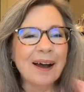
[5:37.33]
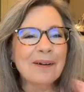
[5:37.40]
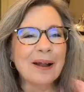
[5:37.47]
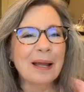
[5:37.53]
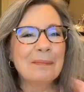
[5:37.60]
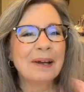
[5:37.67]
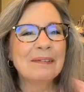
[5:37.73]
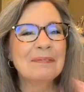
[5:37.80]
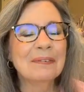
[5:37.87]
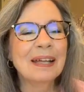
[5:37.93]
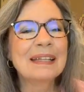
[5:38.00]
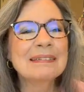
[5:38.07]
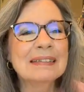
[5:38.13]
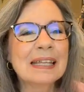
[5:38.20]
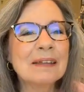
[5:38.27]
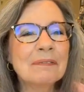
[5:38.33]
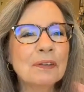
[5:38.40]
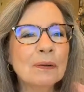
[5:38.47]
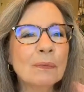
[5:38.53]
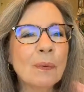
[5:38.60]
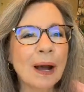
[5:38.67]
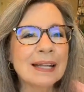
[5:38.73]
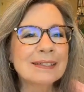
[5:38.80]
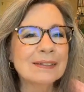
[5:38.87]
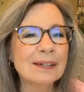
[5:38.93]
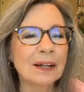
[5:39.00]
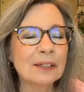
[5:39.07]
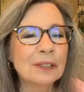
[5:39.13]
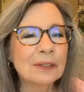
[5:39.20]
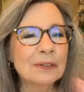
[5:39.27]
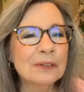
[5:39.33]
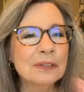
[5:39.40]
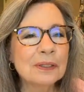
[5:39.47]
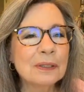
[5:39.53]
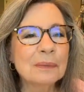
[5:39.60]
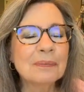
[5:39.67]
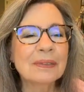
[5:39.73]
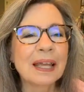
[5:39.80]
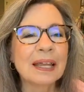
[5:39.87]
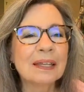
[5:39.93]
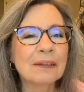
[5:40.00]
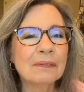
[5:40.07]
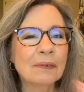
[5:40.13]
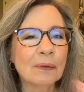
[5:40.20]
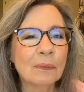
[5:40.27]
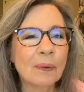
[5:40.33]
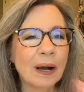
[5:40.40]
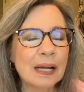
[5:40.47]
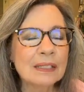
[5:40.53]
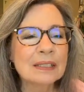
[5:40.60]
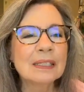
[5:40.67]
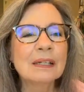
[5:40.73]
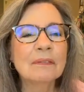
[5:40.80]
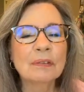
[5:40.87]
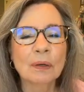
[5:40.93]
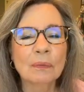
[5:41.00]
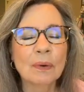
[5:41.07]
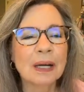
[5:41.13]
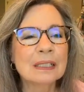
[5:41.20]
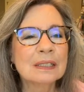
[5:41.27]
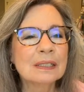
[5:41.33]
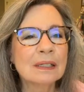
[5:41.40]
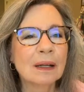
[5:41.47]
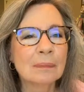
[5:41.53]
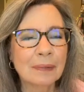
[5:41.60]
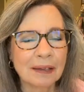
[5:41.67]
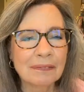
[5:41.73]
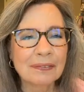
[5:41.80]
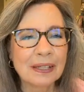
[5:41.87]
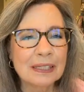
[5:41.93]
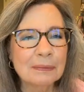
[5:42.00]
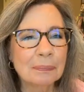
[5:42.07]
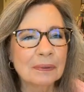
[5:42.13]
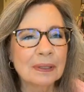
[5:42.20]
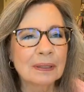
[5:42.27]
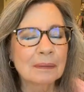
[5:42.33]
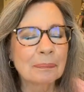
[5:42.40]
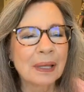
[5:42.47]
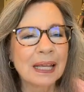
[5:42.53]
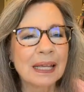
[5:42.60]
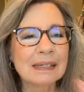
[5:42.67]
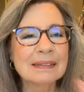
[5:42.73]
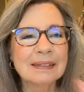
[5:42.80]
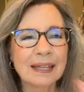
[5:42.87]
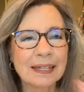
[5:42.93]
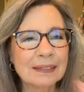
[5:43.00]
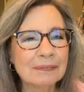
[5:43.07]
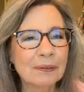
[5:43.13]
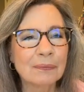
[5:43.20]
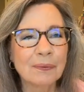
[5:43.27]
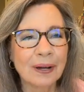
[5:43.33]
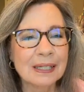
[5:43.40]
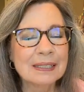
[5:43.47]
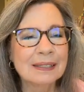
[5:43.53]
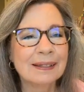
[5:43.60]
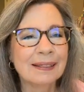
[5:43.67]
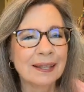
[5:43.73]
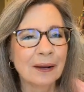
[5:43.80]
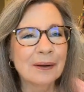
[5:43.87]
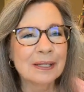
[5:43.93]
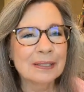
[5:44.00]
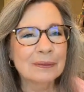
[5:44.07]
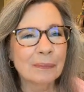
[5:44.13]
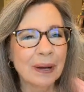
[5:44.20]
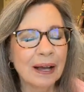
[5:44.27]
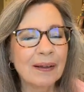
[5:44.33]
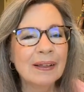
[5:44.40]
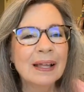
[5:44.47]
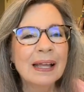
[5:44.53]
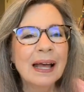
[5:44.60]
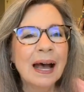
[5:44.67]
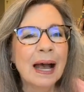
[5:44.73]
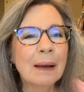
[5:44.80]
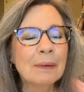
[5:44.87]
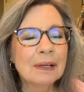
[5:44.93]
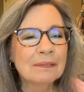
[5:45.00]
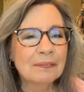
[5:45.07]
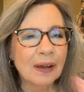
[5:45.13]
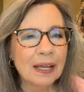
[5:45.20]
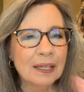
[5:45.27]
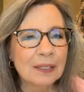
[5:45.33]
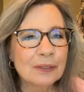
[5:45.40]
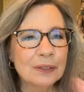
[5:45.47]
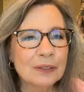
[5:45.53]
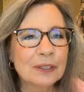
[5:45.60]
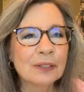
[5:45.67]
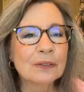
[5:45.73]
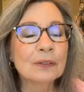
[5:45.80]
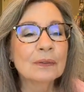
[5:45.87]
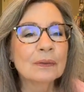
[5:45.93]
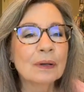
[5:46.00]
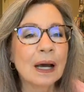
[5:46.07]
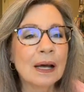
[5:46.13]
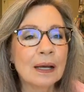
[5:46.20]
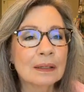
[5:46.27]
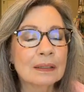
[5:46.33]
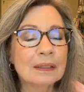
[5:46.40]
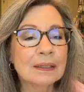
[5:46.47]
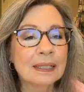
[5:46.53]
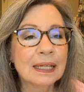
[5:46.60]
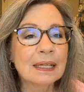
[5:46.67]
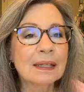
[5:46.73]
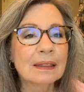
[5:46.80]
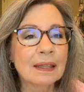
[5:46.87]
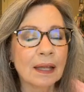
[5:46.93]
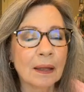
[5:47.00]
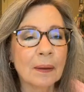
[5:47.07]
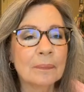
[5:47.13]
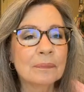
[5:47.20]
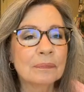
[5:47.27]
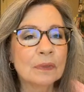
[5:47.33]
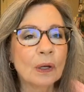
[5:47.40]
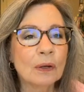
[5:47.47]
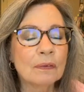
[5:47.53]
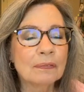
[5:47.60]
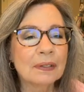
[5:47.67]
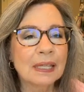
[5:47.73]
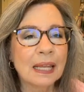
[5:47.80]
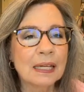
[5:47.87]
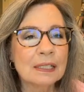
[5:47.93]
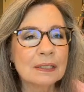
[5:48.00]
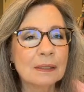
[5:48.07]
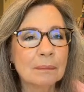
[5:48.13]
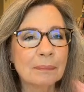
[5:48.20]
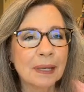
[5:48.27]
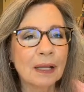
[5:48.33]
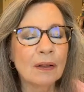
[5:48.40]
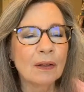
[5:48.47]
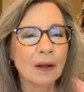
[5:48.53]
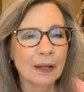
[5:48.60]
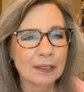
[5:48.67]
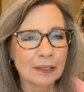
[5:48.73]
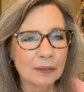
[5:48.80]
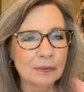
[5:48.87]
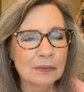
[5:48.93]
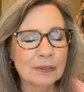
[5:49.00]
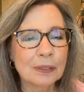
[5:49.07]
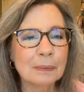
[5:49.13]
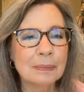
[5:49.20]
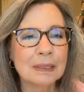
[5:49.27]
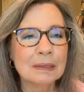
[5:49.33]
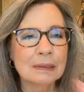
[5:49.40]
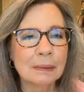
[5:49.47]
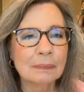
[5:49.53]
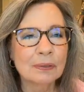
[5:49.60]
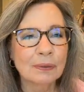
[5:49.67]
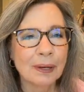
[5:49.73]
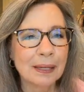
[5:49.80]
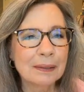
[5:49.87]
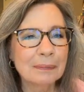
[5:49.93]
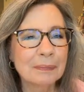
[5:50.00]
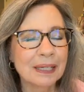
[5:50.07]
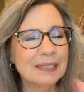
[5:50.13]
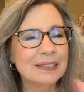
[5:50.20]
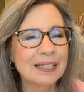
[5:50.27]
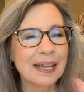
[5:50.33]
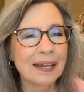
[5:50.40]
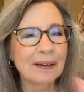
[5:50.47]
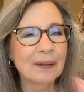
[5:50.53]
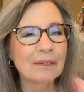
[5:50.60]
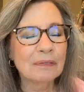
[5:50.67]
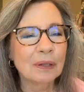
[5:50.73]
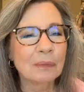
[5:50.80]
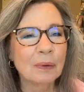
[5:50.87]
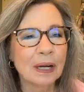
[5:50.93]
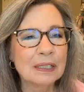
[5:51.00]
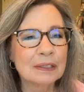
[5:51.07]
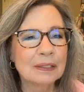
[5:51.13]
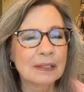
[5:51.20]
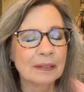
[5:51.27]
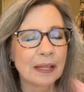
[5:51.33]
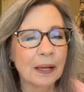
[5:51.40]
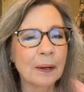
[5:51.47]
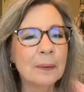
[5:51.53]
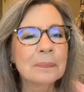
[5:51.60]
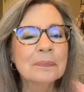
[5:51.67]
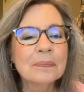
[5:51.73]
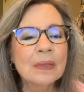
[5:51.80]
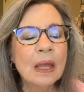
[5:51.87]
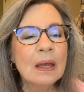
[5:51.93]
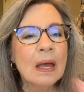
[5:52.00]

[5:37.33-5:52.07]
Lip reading: All right, my friends, if you're watching on YouTube, thank you for watching. If you're watching on my Facebook page, thanks for watching there as well. I would invite you to click the notification bell on YouTube and subscribe to my channel if you're watching there.